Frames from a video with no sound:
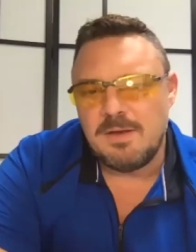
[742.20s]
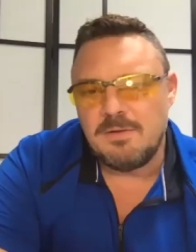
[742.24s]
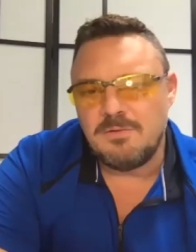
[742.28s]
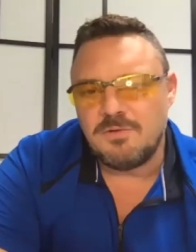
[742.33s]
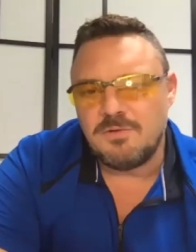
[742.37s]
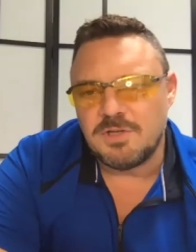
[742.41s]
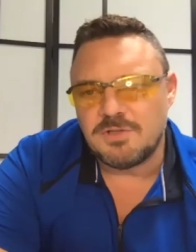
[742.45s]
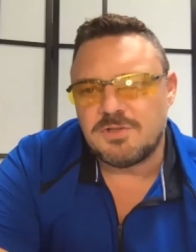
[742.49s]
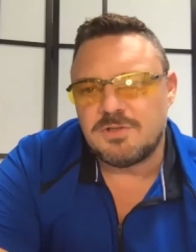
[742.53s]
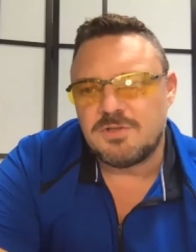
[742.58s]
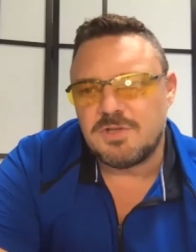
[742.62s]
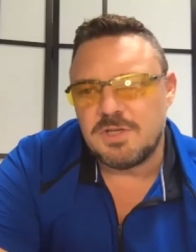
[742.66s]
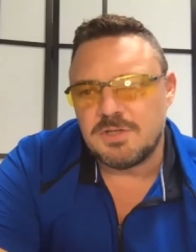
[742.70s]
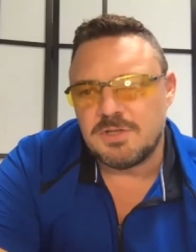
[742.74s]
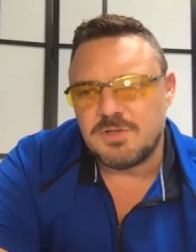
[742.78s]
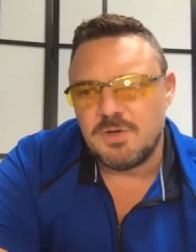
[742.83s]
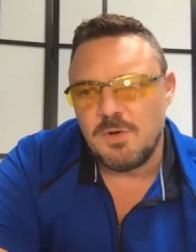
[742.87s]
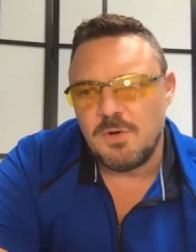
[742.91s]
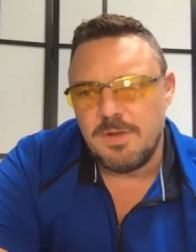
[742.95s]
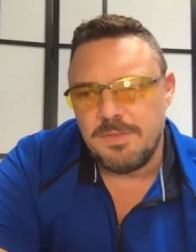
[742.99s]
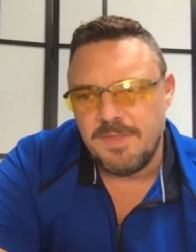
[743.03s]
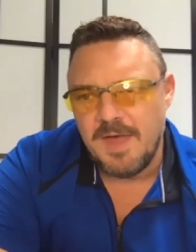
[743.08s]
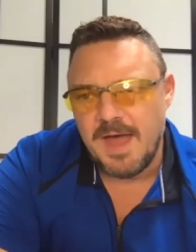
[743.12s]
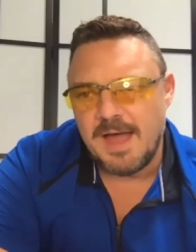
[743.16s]
just
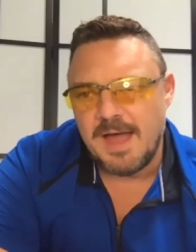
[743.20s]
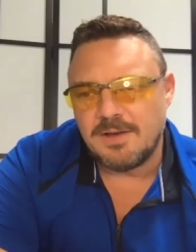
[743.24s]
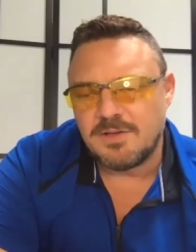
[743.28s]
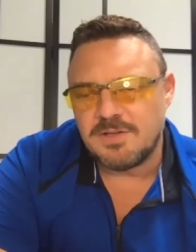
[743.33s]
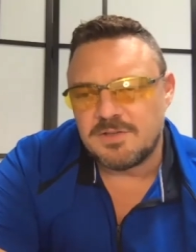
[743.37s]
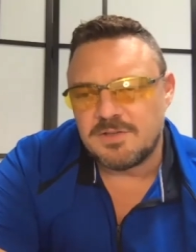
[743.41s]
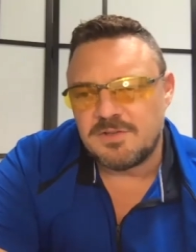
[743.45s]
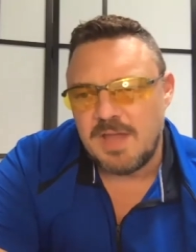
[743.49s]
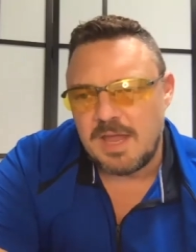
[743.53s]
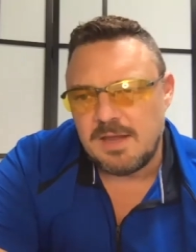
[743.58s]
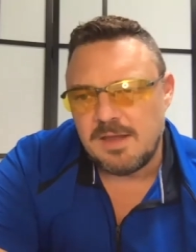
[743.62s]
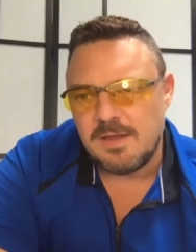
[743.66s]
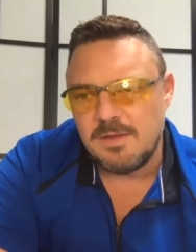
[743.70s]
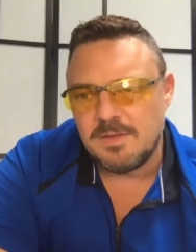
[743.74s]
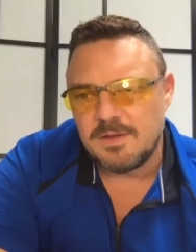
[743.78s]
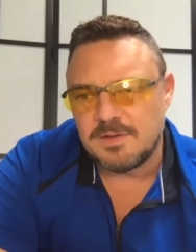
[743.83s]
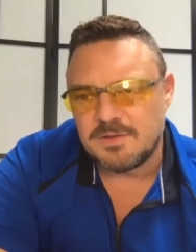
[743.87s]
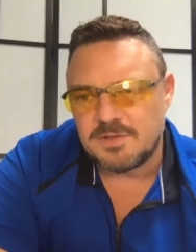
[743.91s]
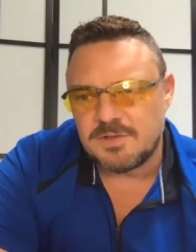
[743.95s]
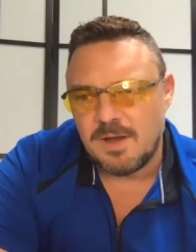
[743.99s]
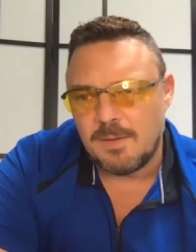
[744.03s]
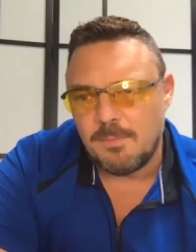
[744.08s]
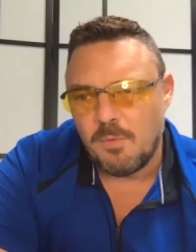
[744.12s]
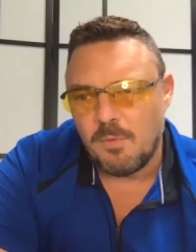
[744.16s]
doing that, just taking the
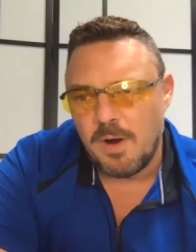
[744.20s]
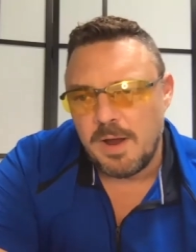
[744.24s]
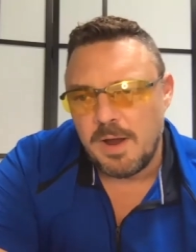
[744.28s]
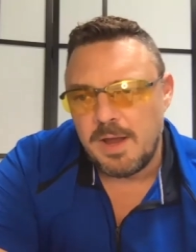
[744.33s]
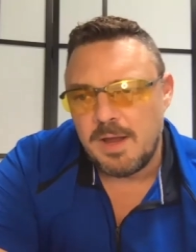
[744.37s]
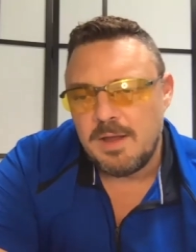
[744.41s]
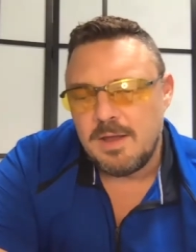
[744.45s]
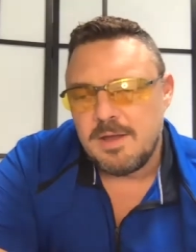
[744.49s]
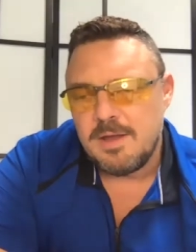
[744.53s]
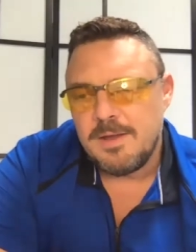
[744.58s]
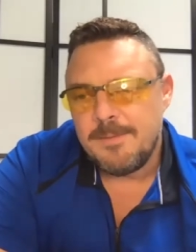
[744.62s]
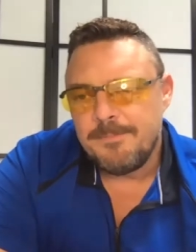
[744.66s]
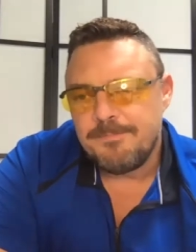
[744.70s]
subway